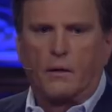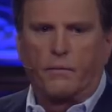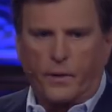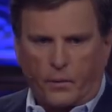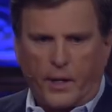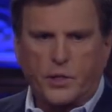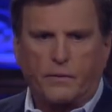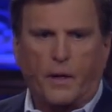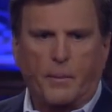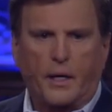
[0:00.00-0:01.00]
for the rest of
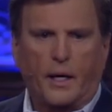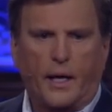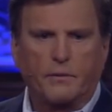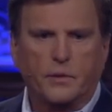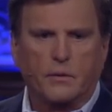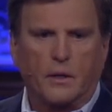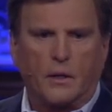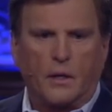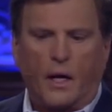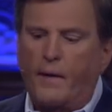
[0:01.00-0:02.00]
our married lives.
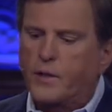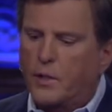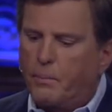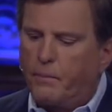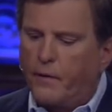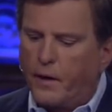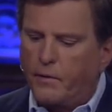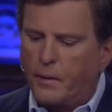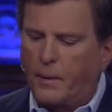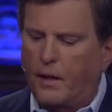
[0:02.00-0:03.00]
And that's a very,
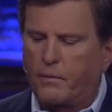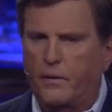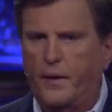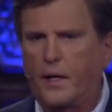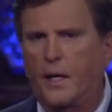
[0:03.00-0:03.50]
very powerful thing.